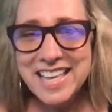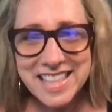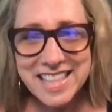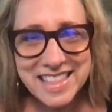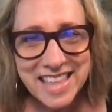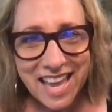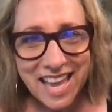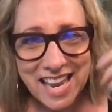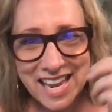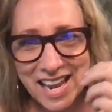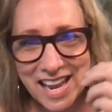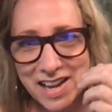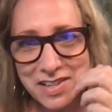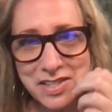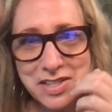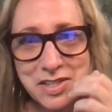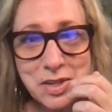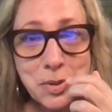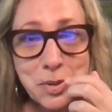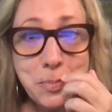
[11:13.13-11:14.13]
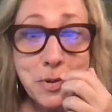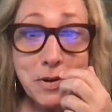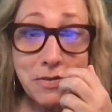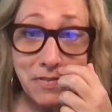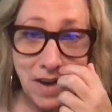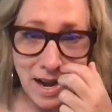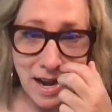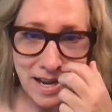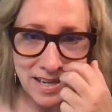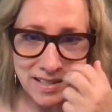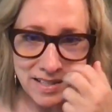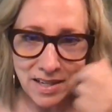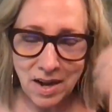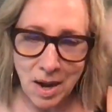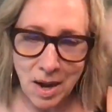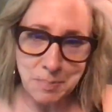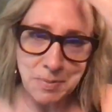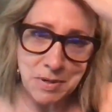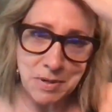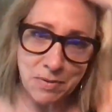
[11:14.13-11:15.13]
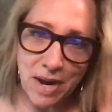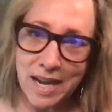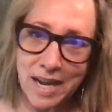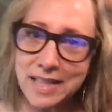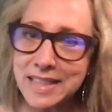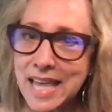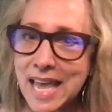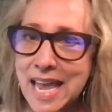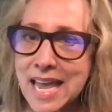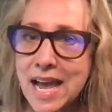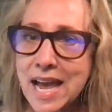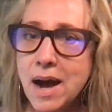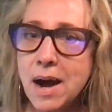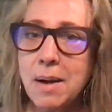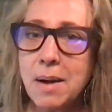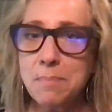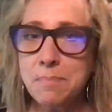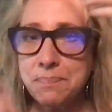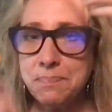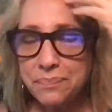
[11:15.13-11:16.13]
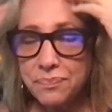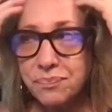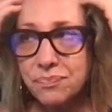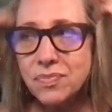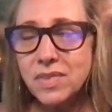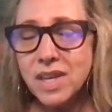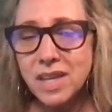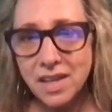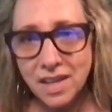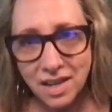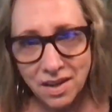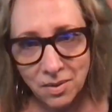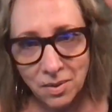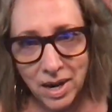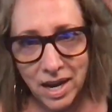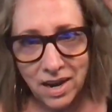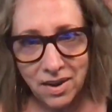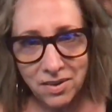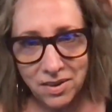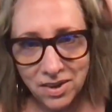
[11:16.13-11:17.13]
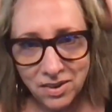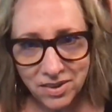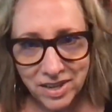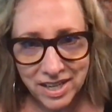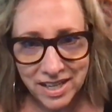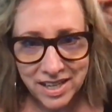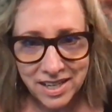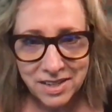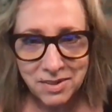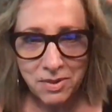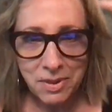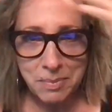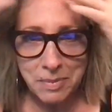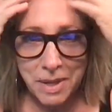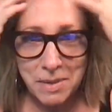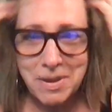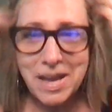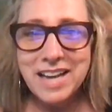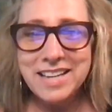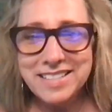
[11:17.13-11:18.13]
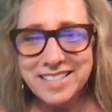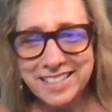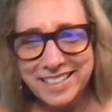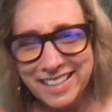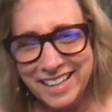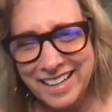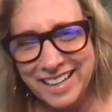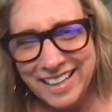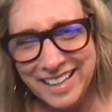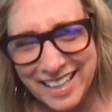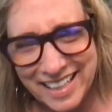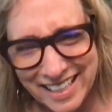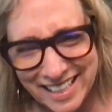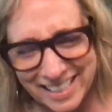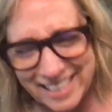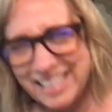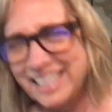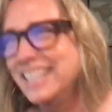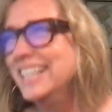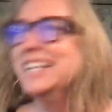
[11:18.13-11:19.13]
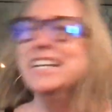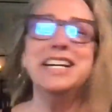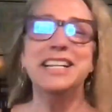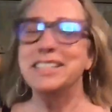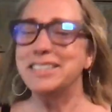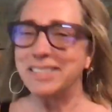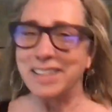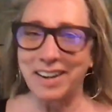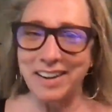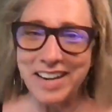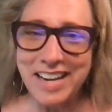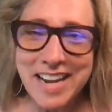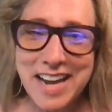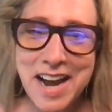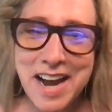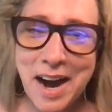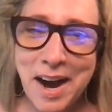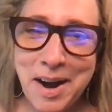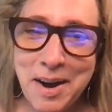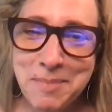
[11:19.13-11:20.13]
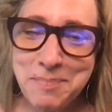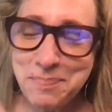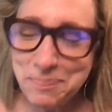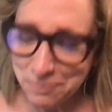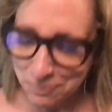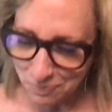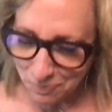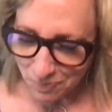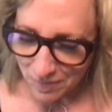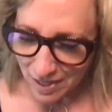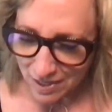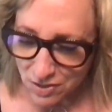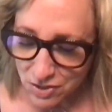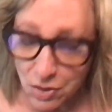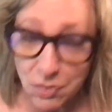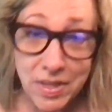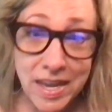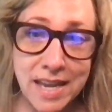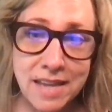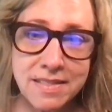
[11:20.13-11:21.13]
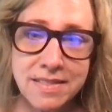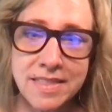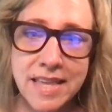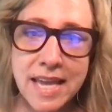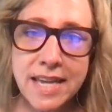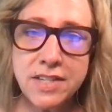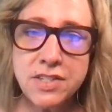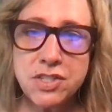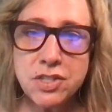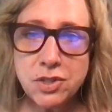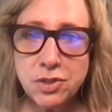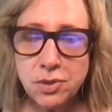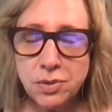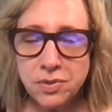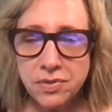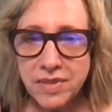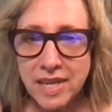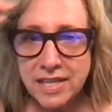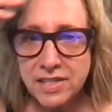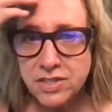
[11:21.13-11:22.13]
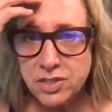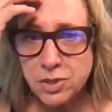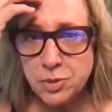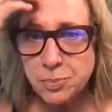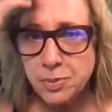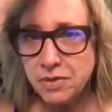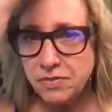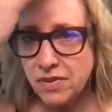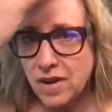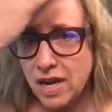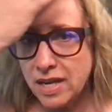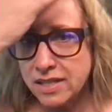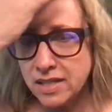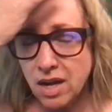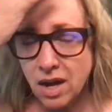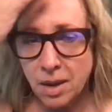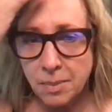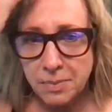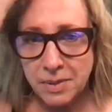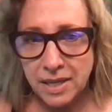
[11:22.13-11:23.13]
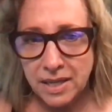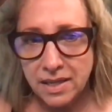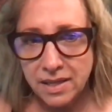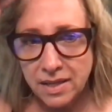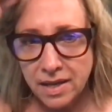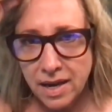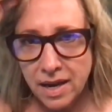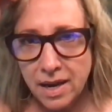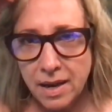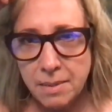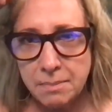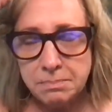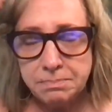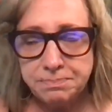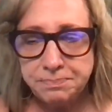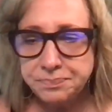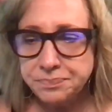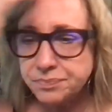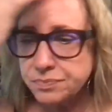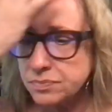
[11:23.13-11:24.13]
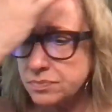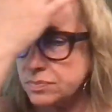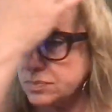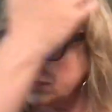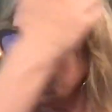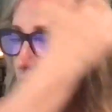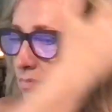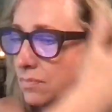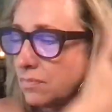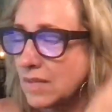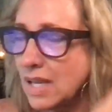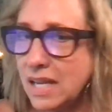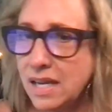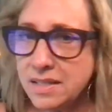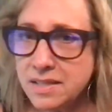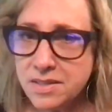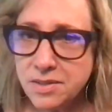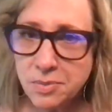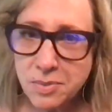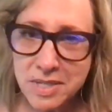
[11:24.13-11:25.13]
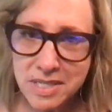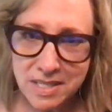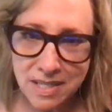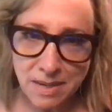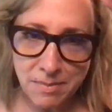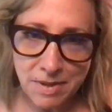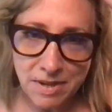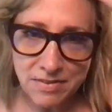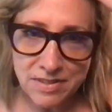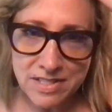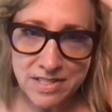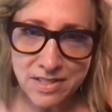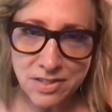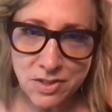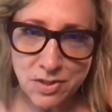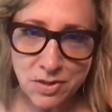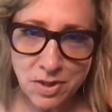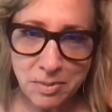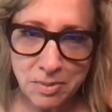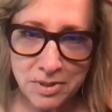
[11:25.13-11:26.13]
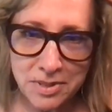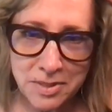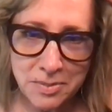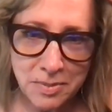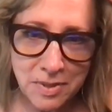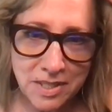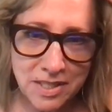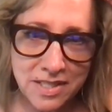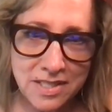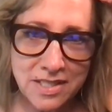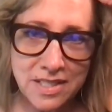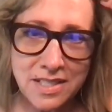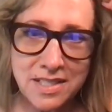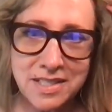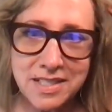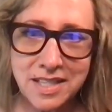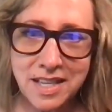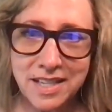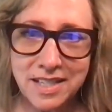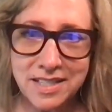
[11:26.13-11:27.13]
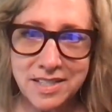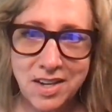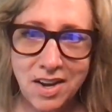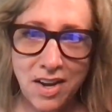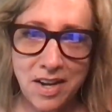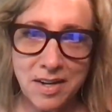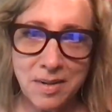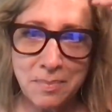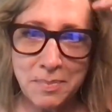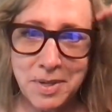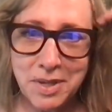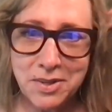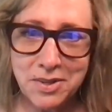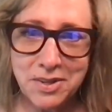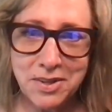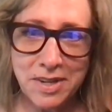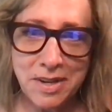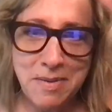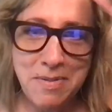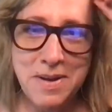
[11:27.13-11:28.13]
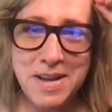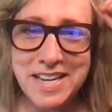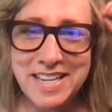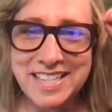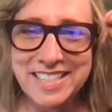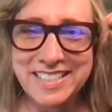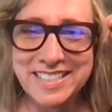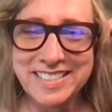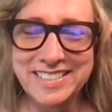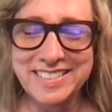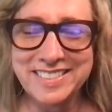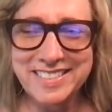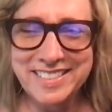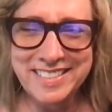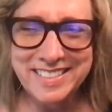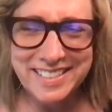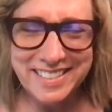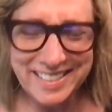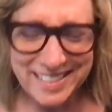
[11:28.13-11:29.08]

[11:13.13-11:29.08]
They do provide copy, right? They wow, okay, get a grip, kid. Sorry. So they do provide copy. And the reason I'm having such trouble is because it's like not a mirror image.